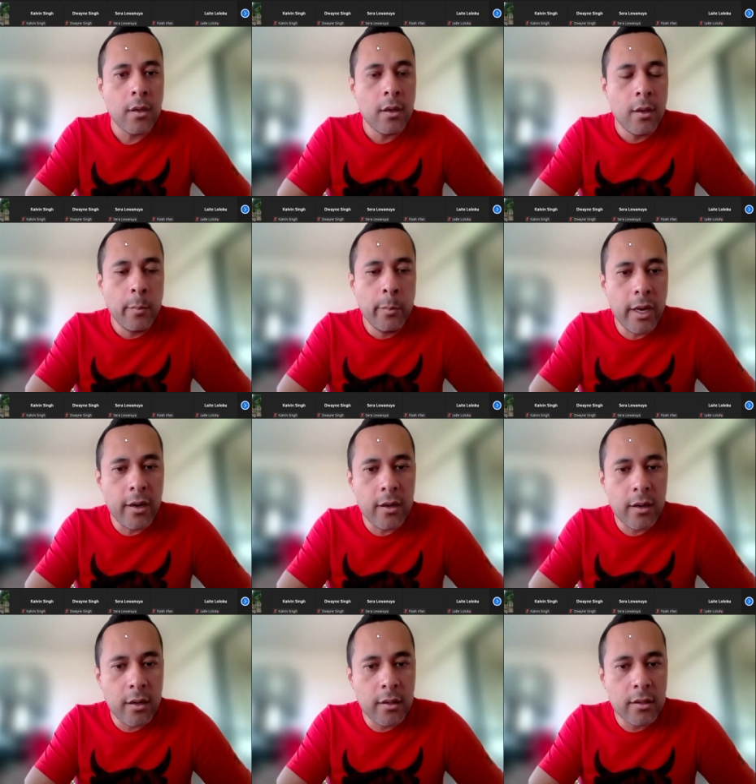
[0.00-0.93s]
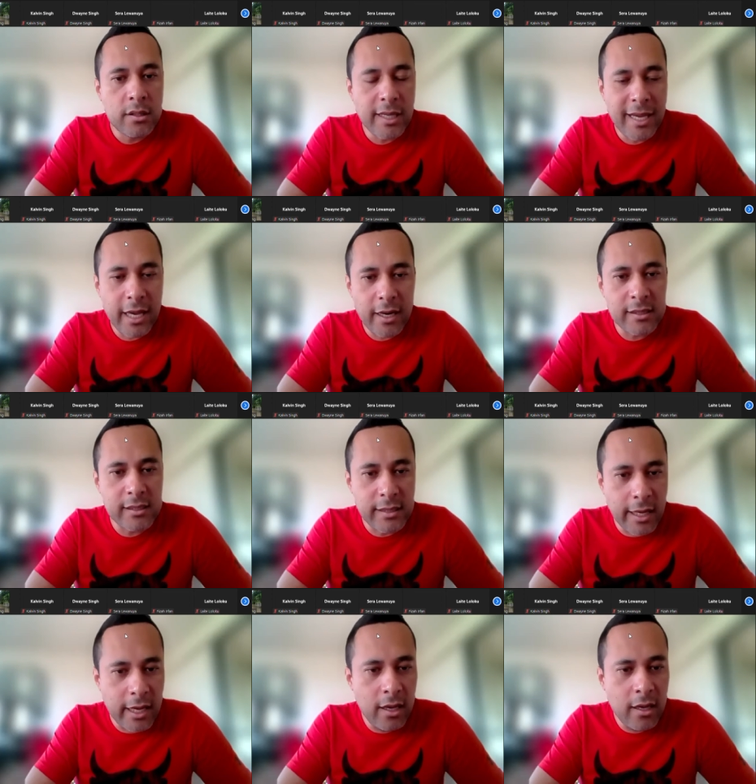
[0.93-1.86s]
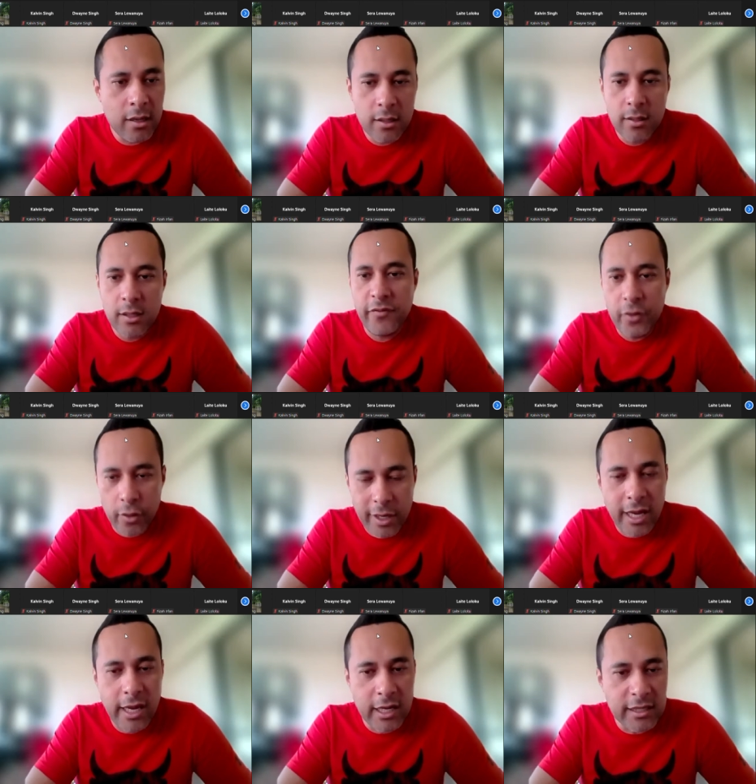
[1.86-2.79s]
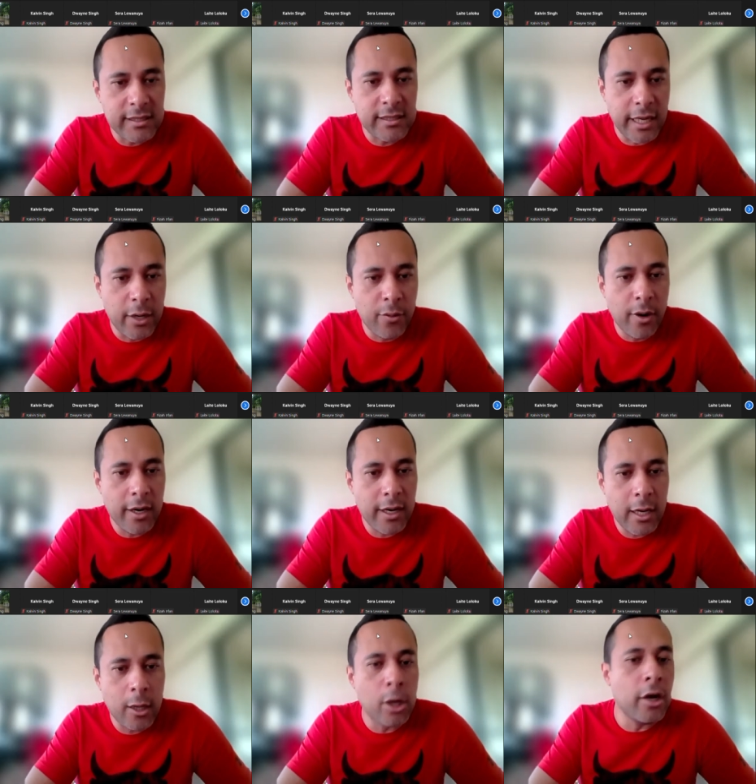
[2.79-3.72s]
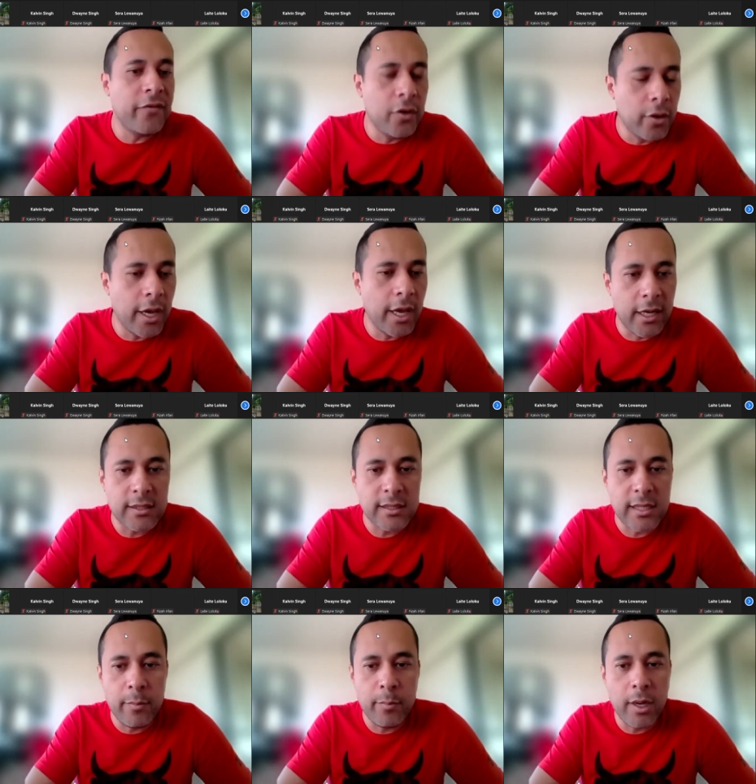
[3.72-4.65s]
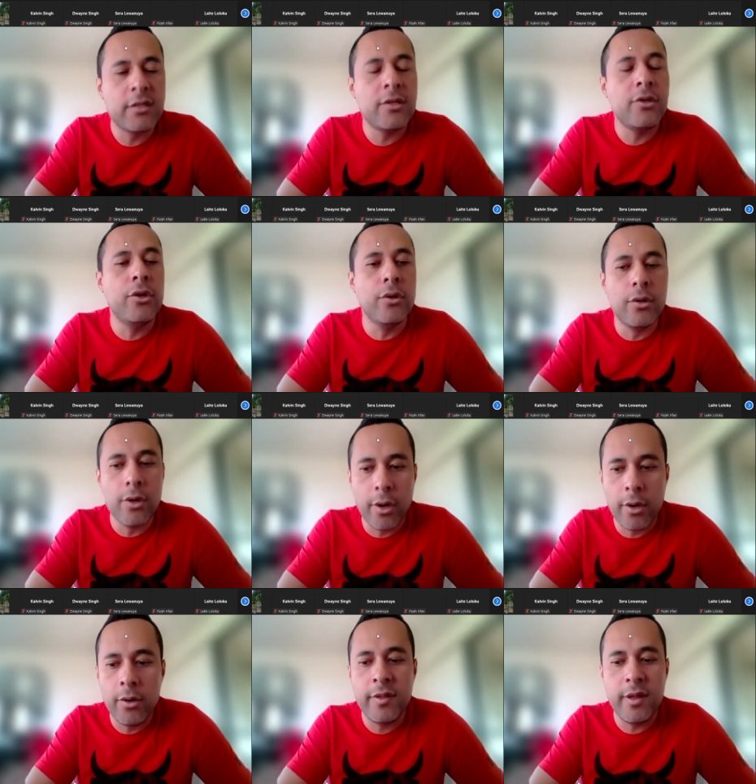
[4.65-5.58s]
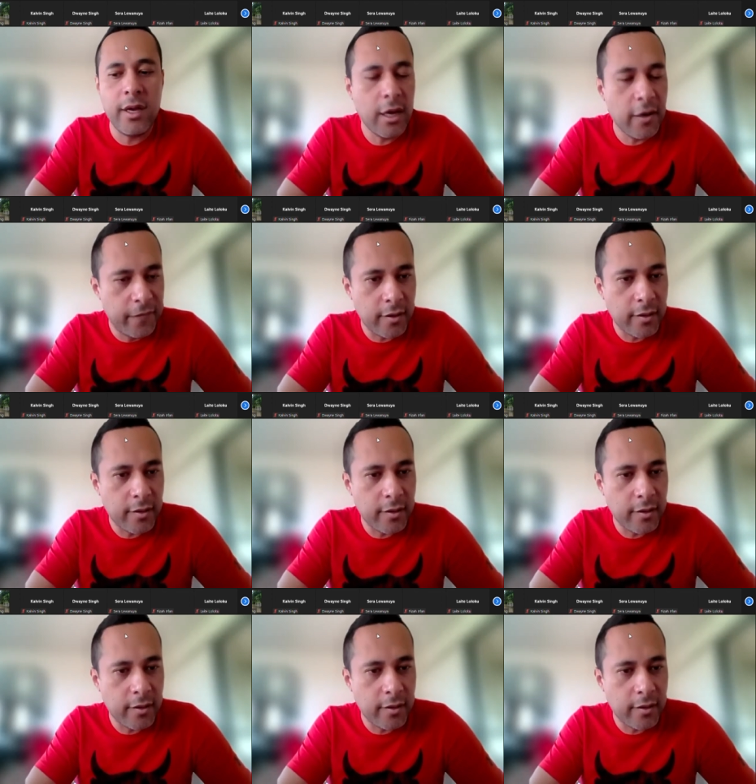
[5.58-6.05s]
But to get a C, if you're getting a C right now, or if you're getting a C plus, you know the effort